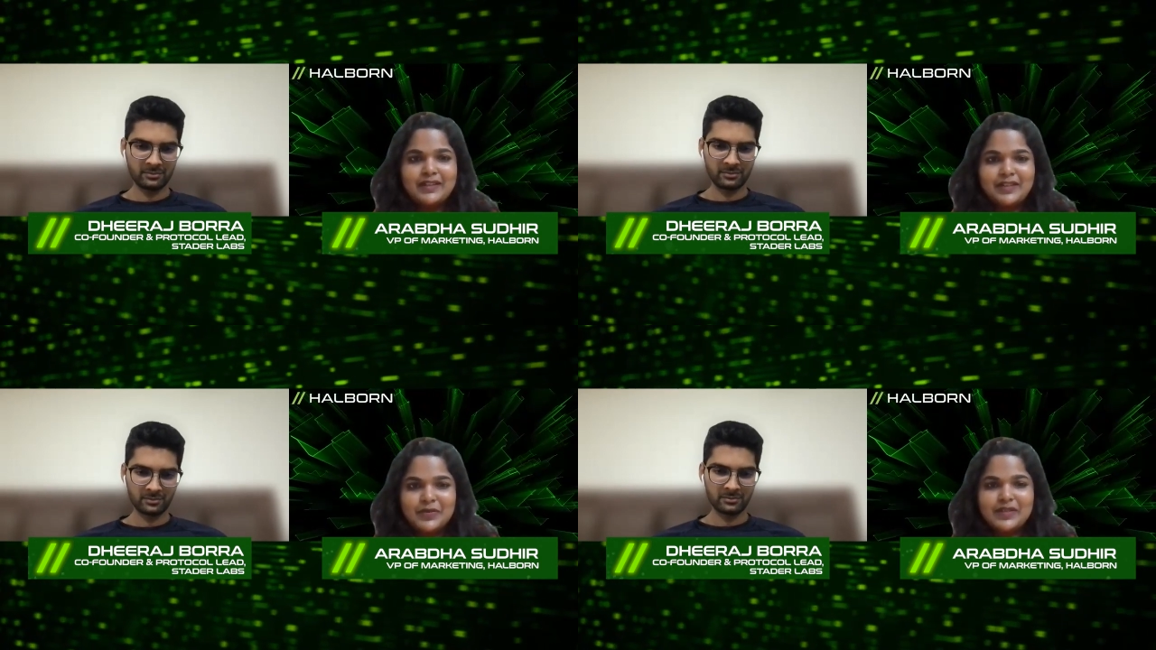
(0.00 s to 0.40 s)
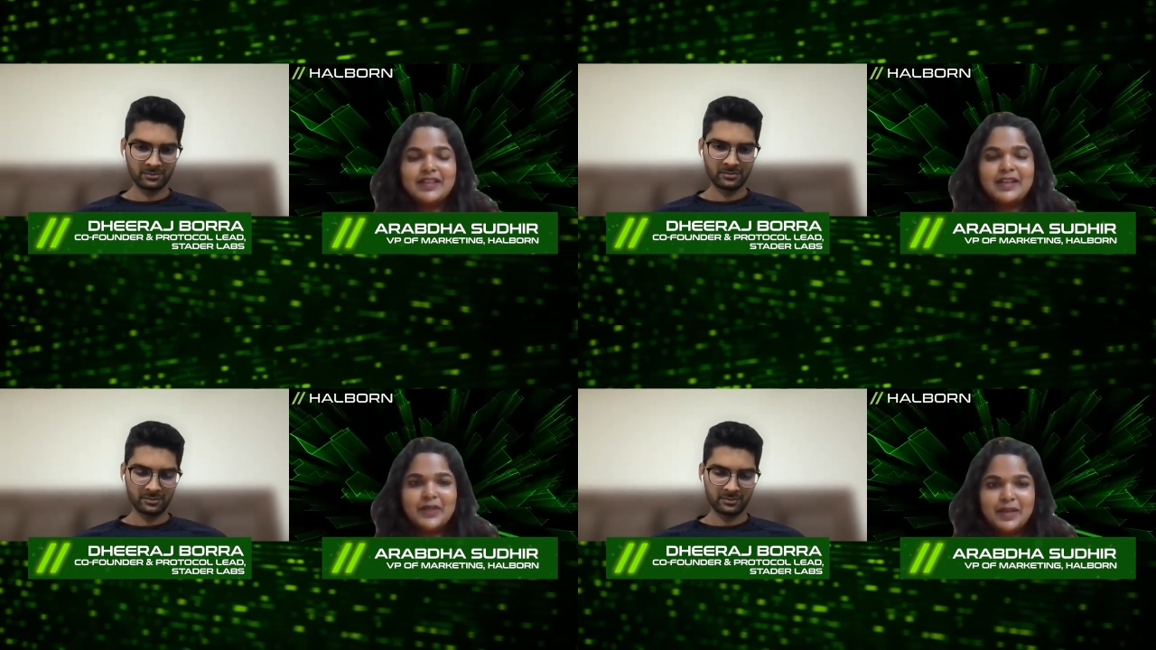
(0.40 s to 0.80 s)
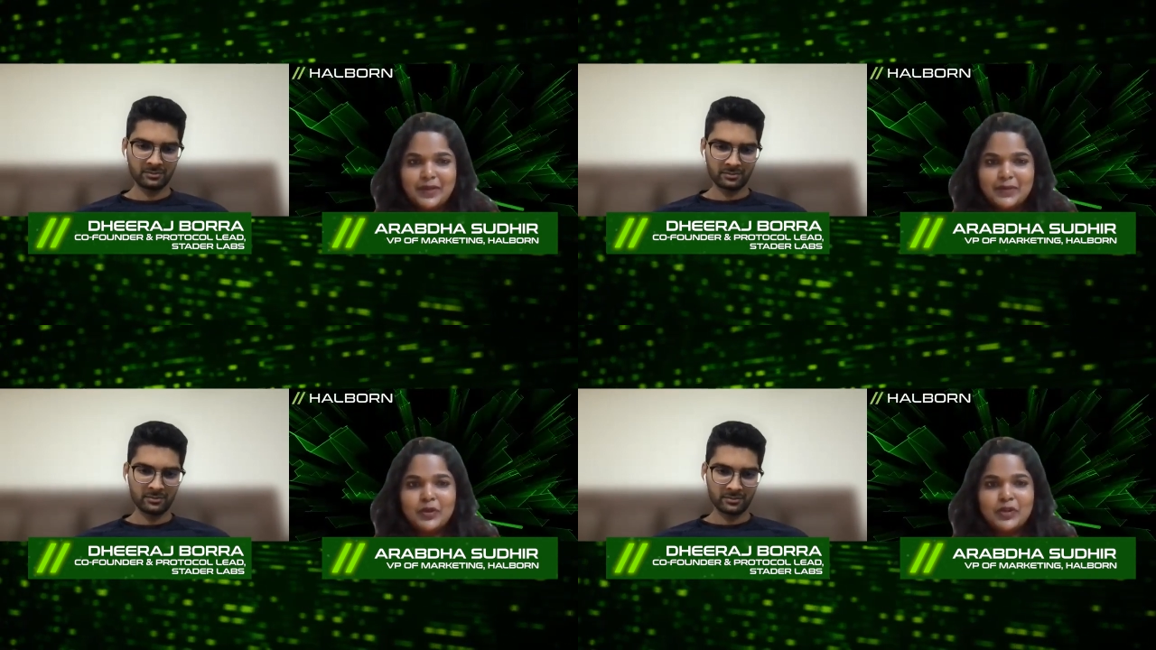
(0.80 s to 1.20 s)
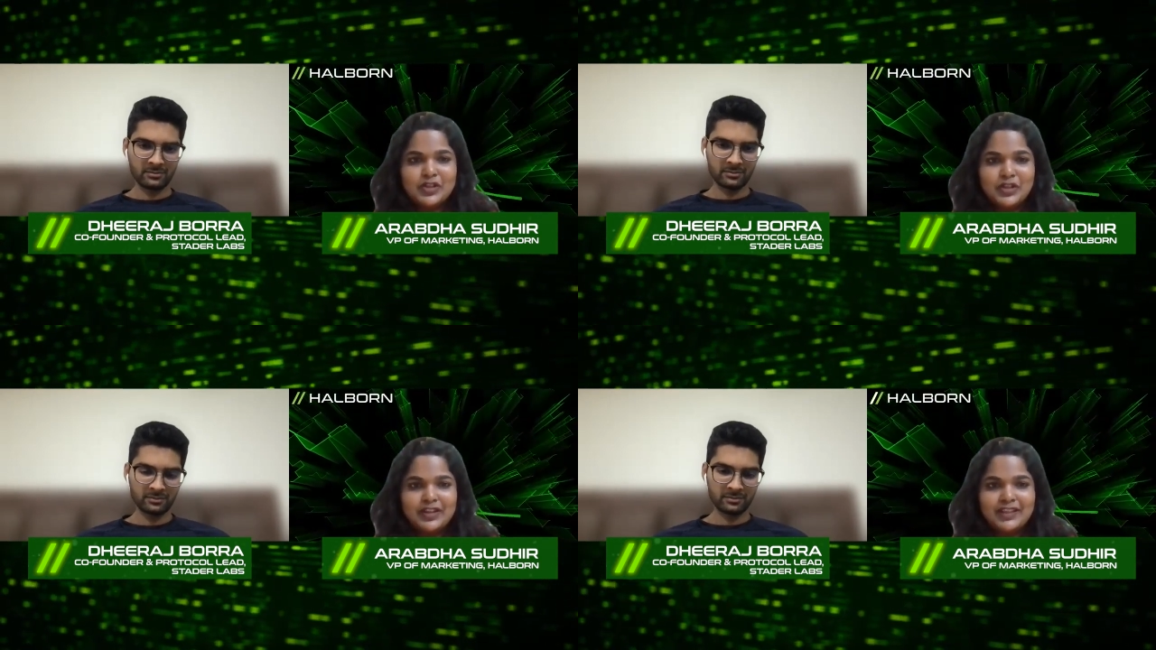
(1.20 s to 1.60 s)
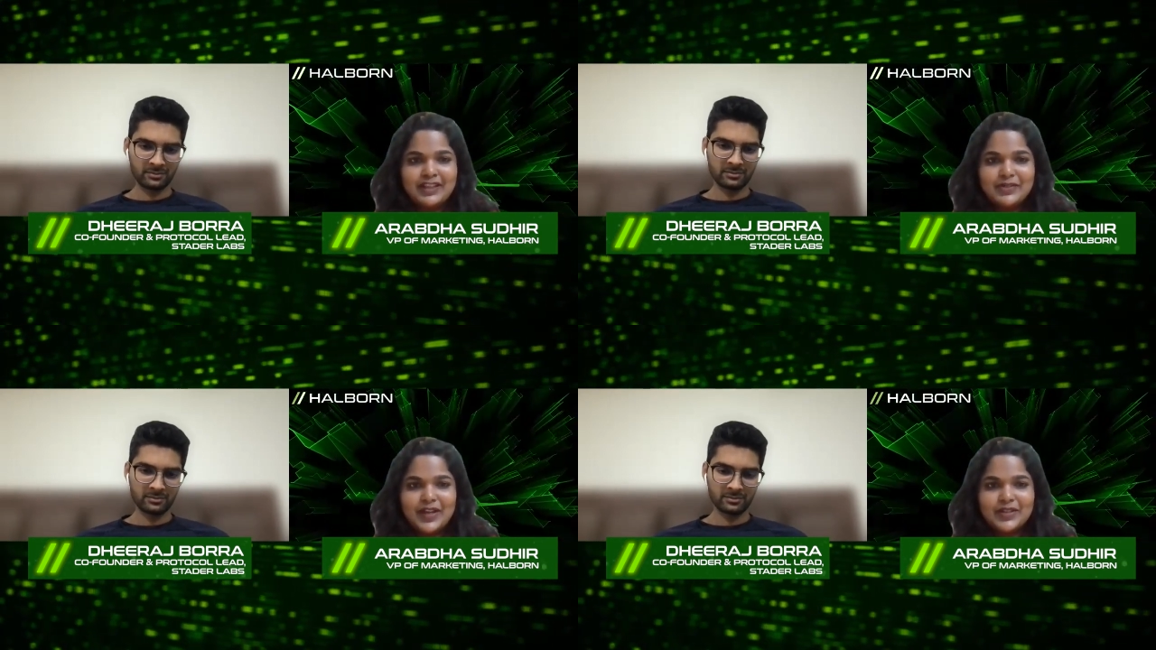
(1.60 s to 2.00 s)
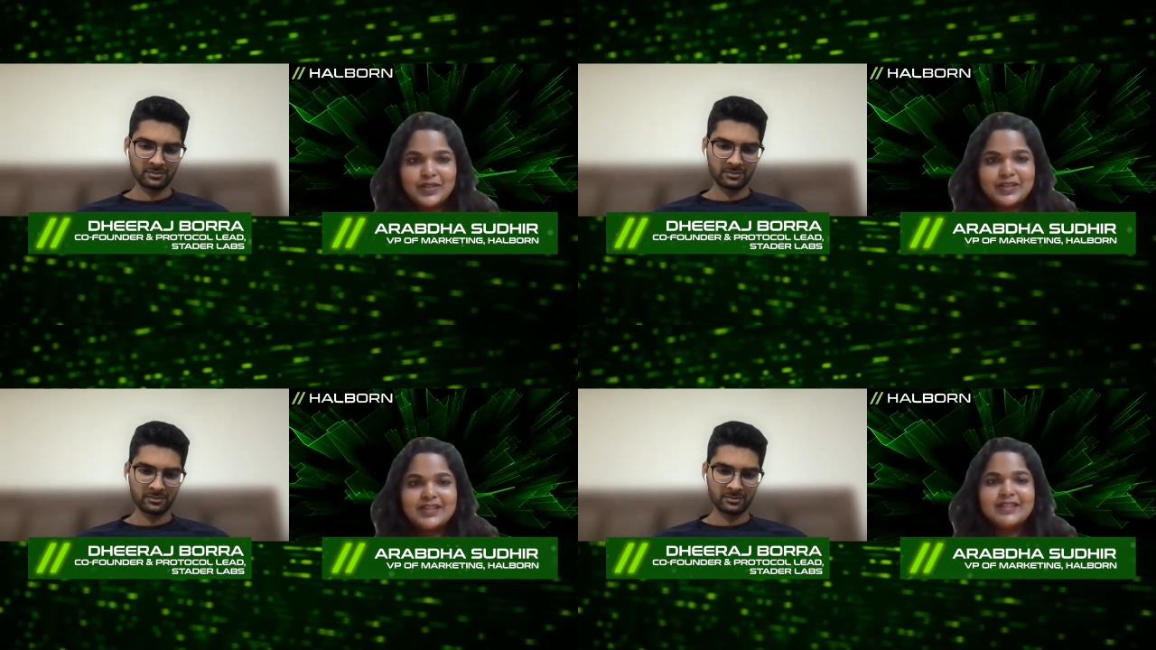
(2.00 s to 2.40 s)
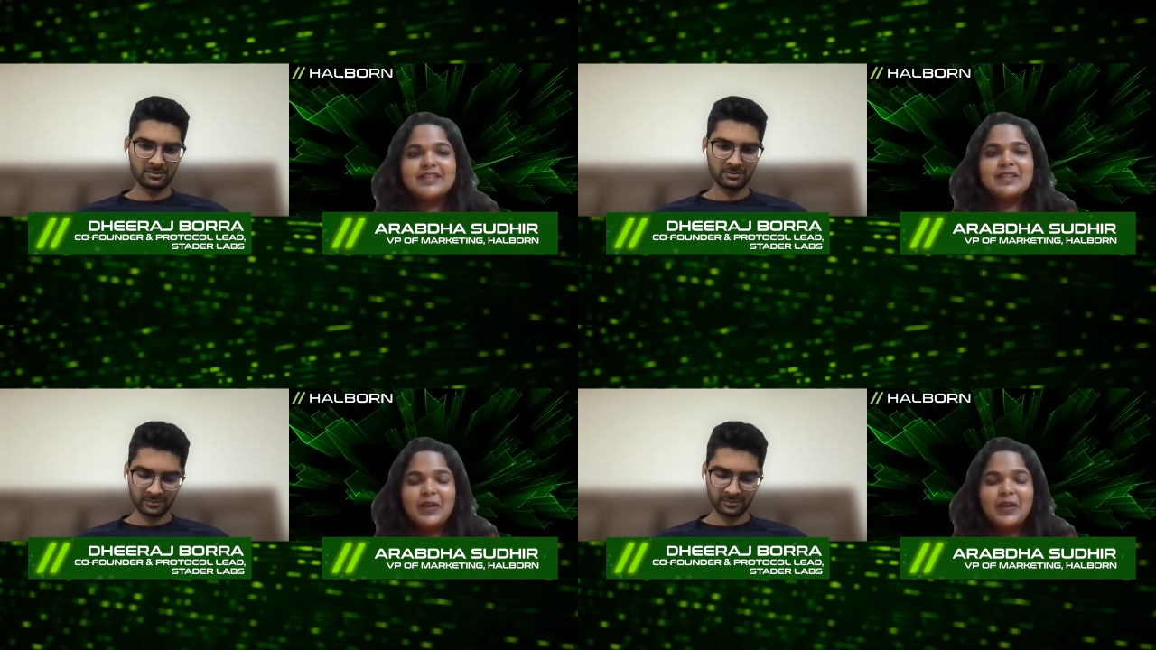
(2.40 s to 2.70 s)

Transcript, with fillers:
Speaker 1: and users can be a bit more assured in that direction.